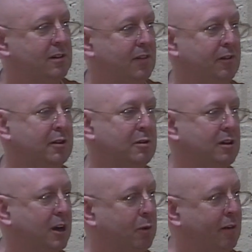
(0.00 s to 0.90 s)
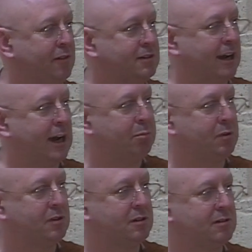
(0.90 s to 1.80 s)
If you do die, wait for it to
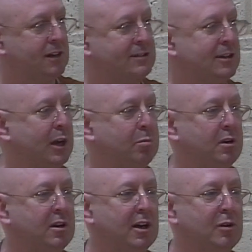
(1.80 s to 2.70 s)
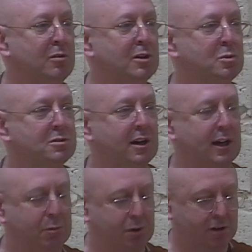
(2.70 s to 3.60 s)
happen. It hasn't happened yet. Who knows what's going to
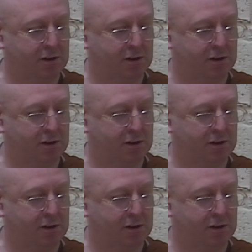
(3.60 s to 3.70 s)
happen?